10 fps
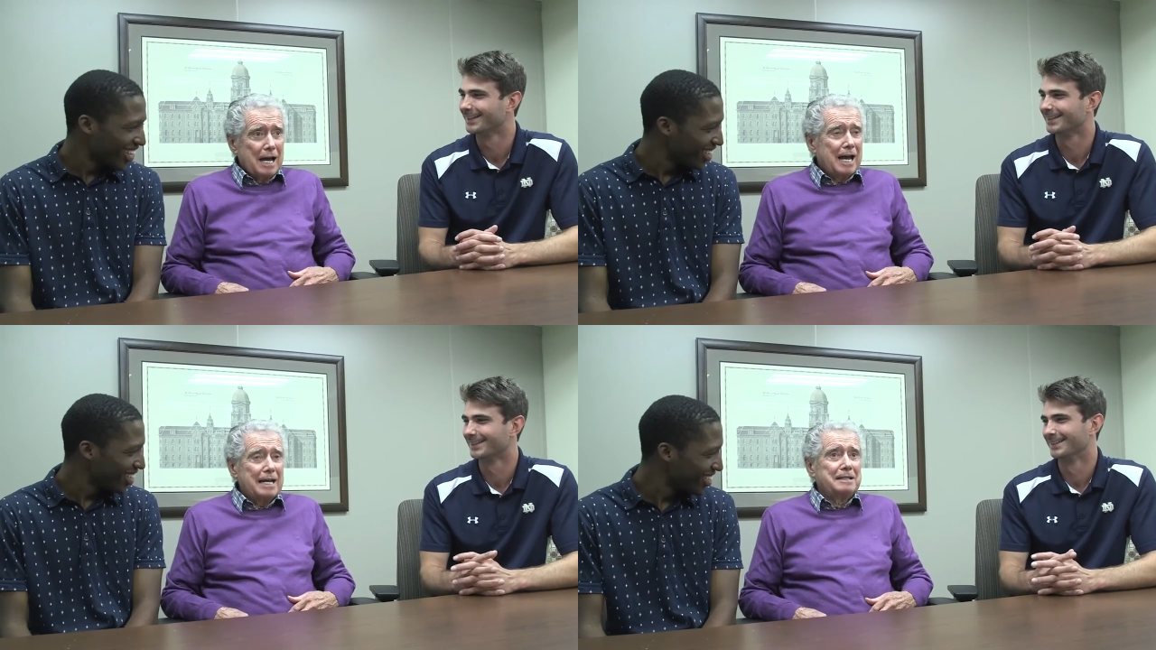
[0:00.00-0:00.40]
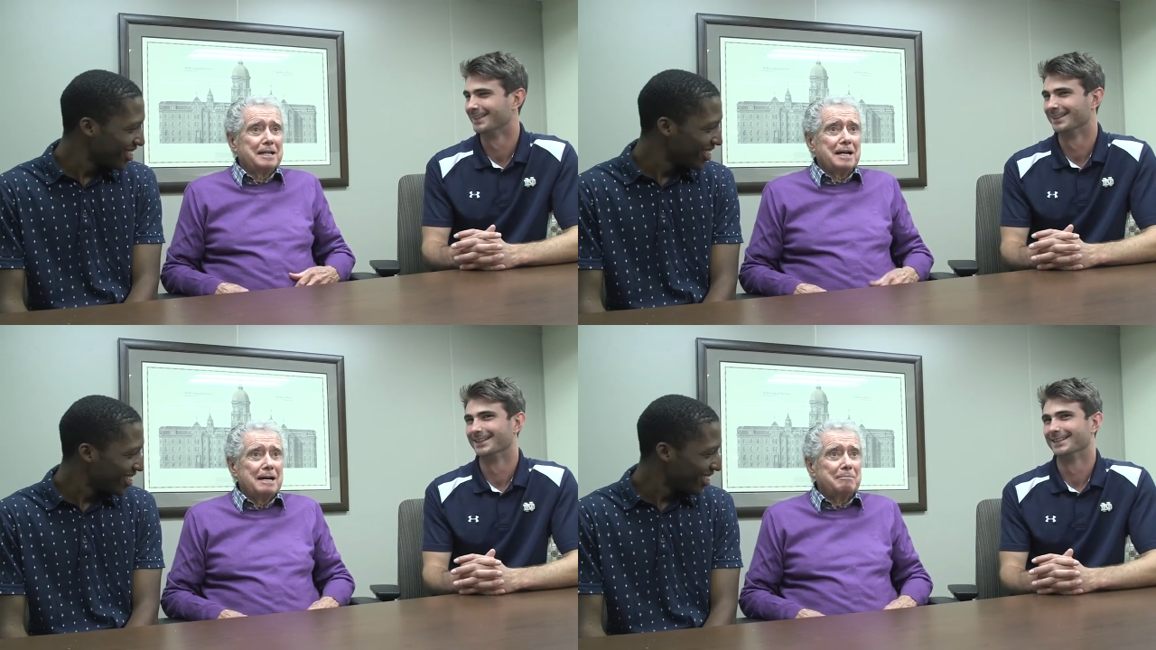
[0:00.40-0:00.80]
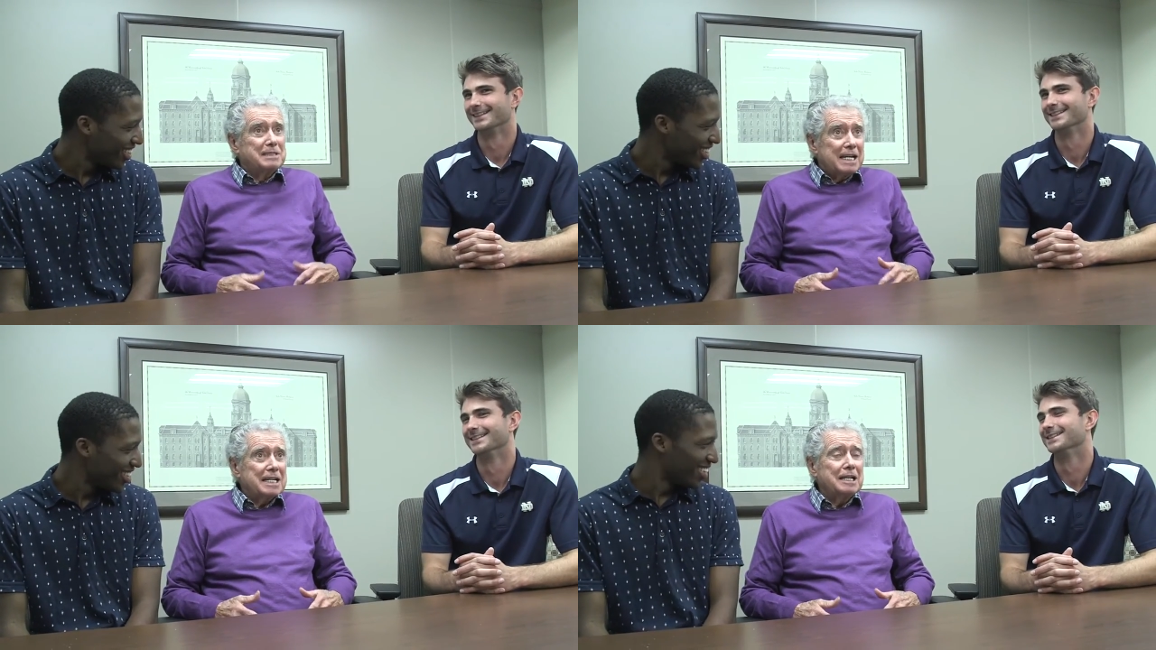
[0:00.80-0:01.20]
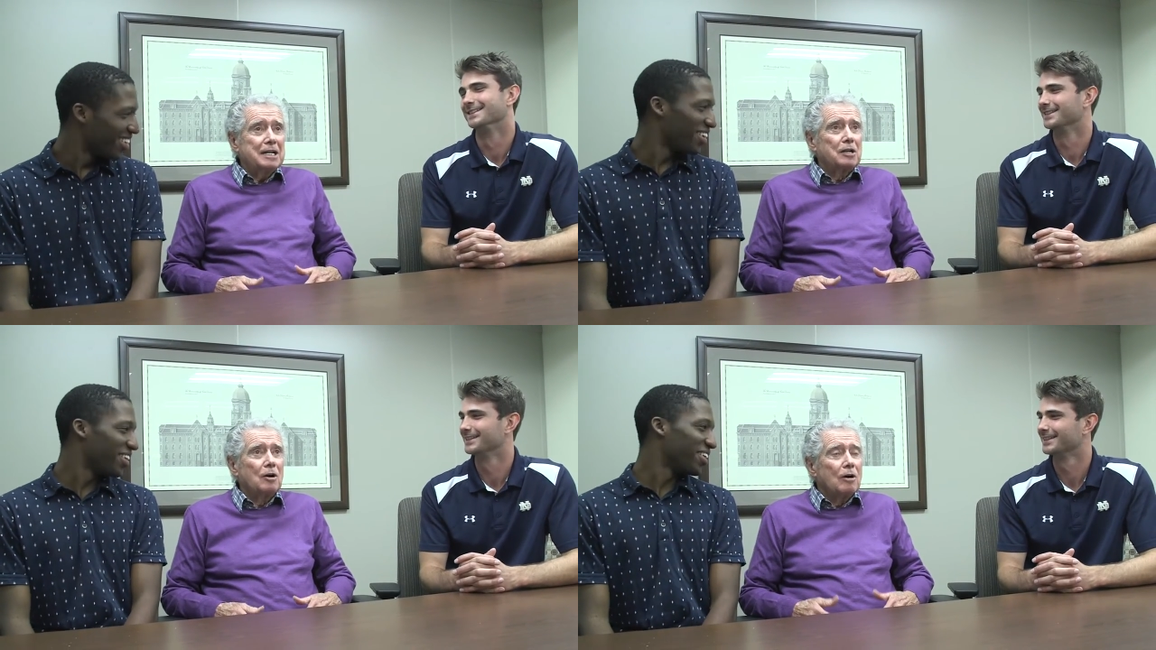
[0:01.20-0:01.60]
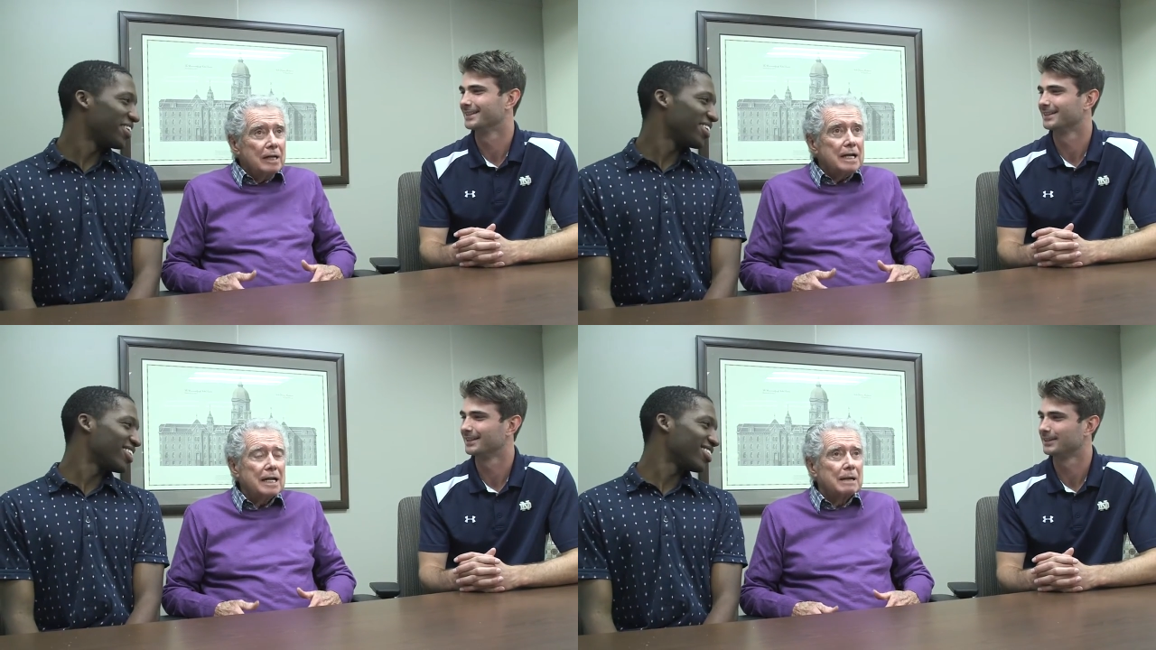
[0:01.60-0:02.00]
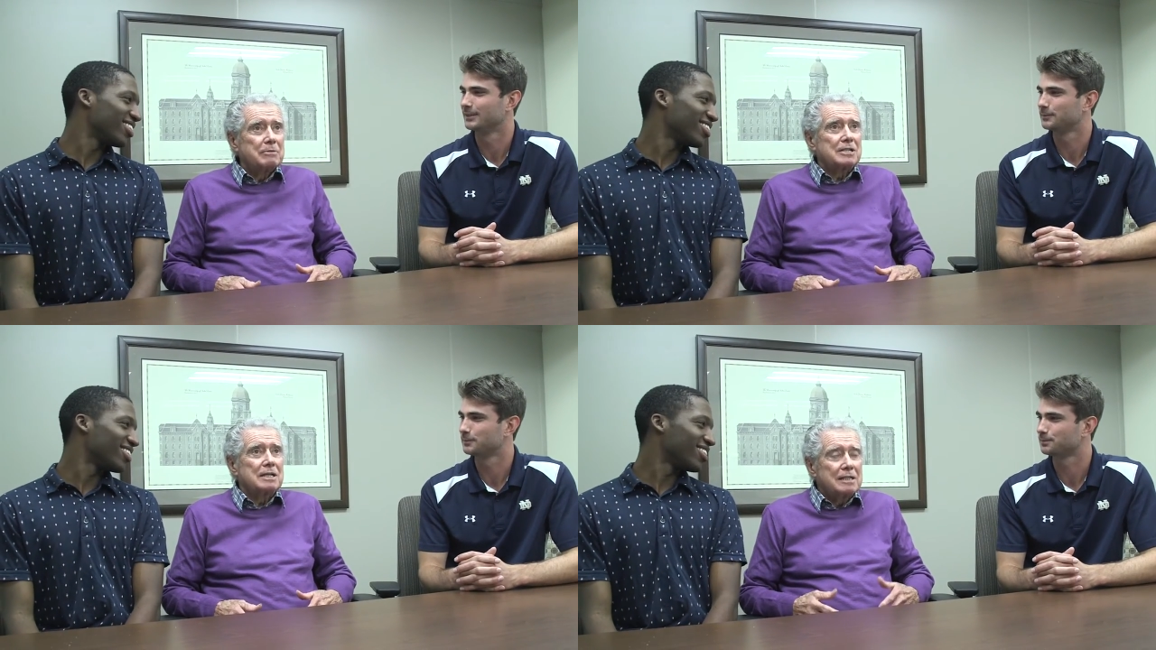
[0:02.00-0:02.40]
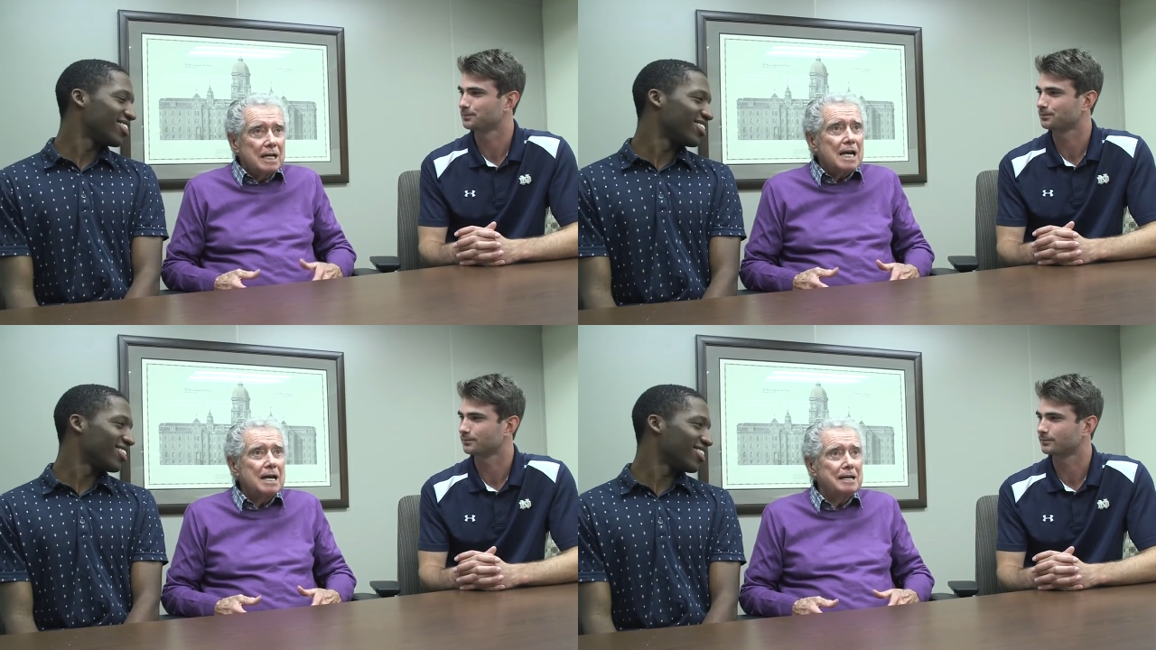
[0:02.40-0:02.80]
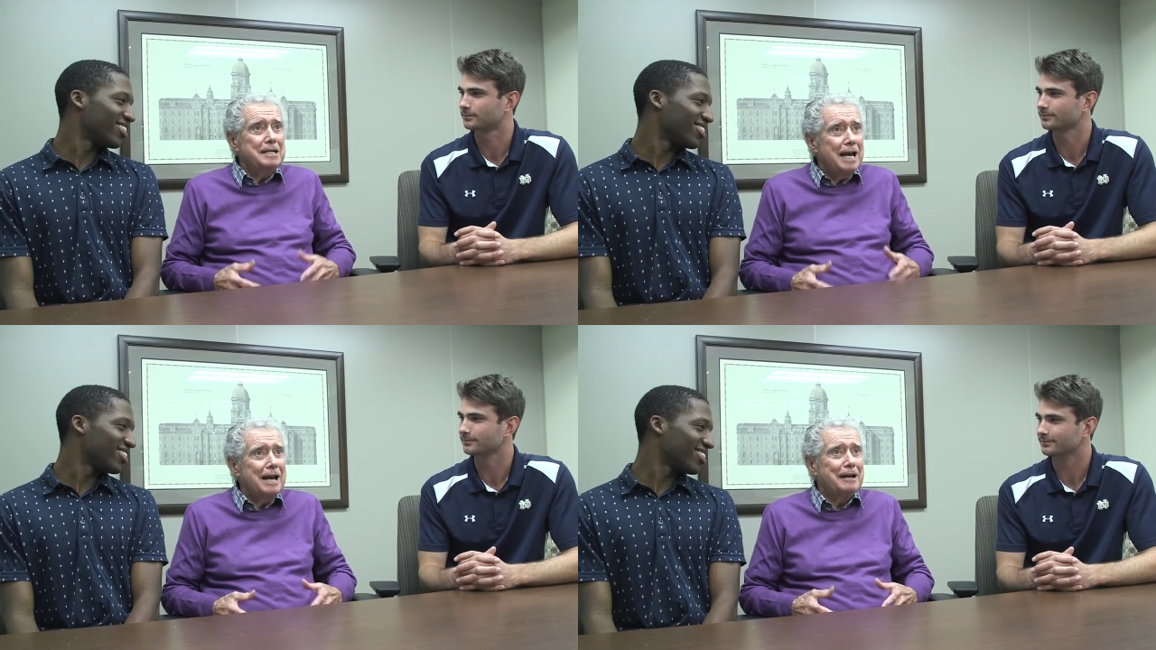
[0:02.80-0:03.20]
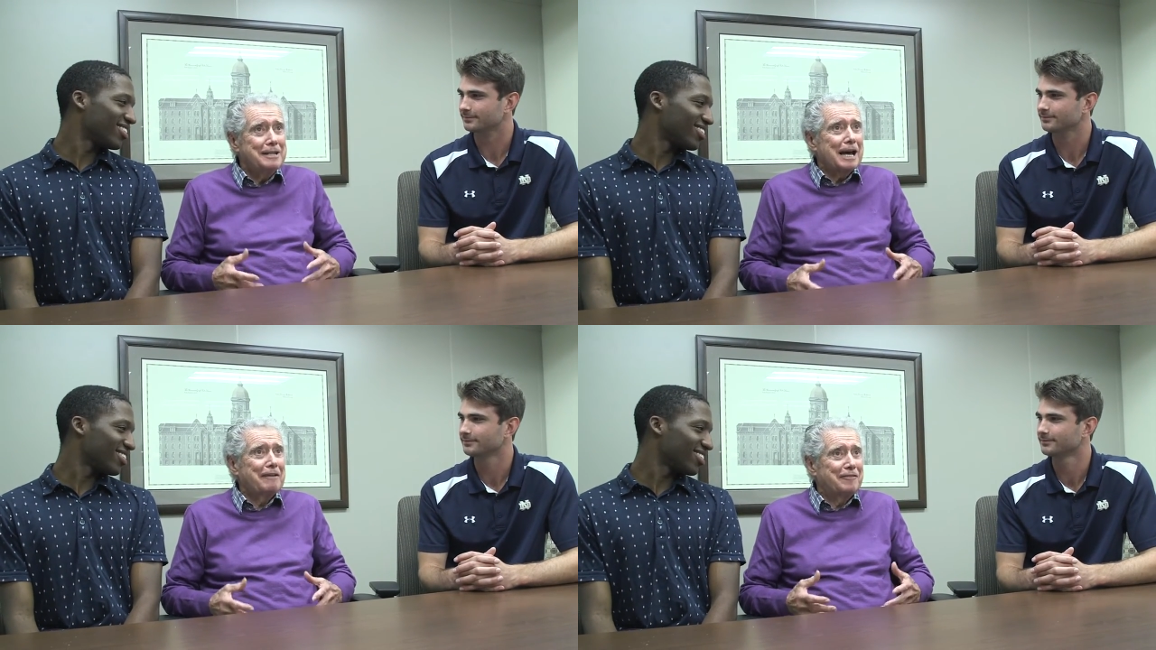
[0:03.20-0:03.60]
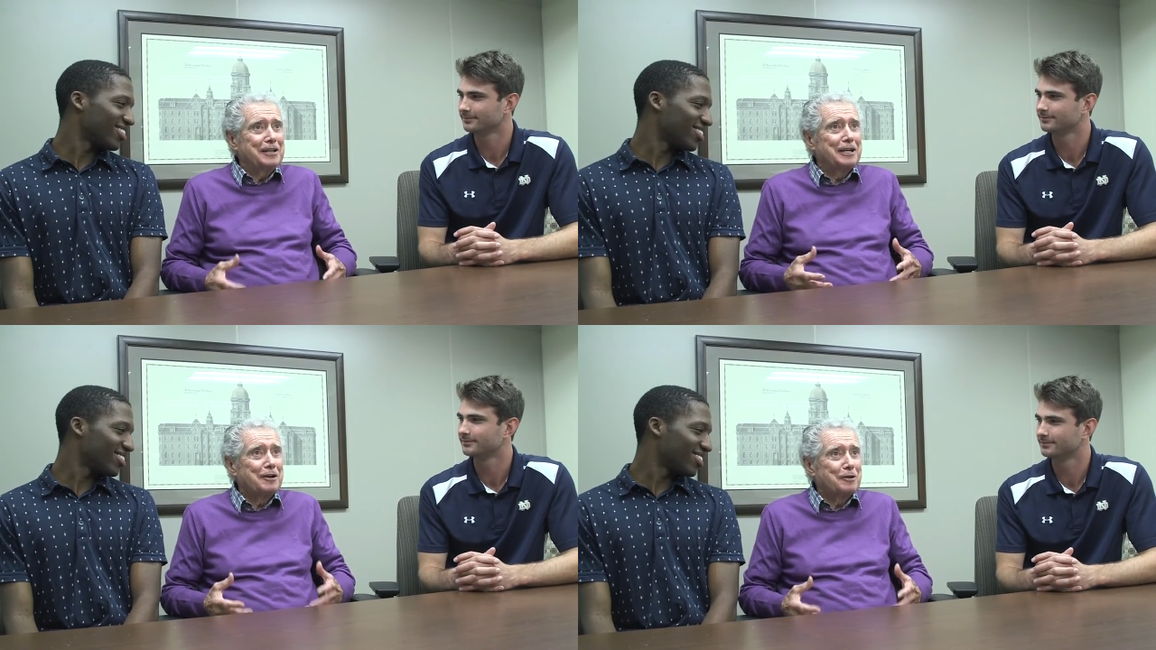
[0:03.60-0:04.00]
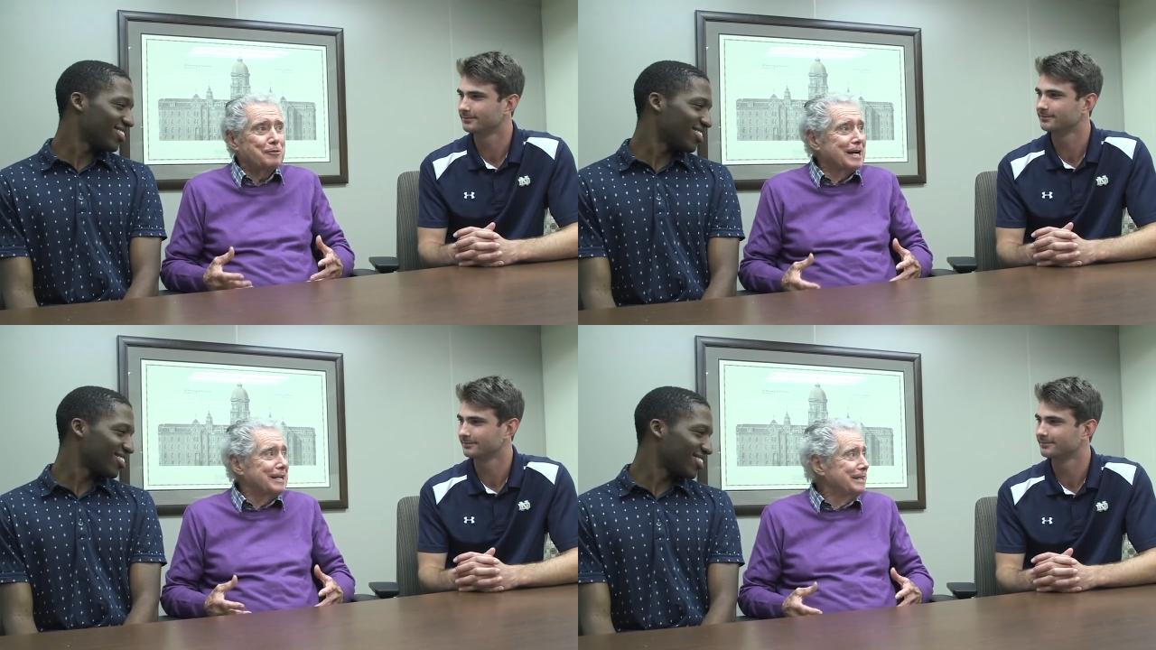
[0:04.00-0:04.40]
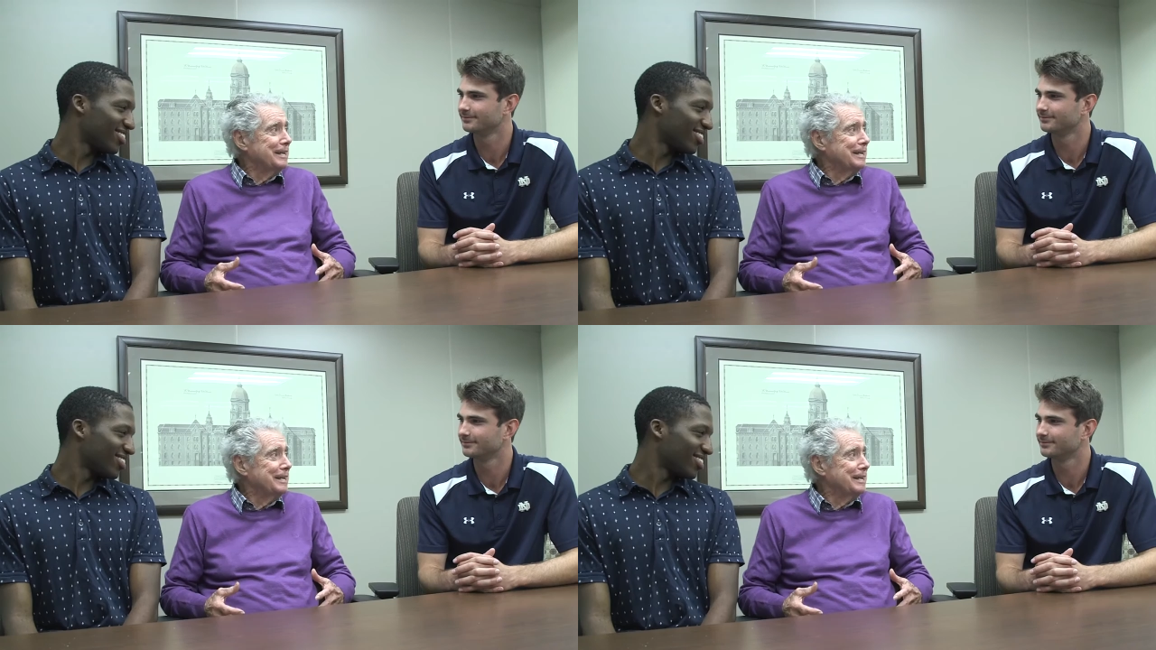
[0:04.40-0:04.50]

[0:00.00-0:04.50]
Speaker 1: and uh, I'm taking it all in, and I'm saying, yeah, yeah, yeah, I feel it already.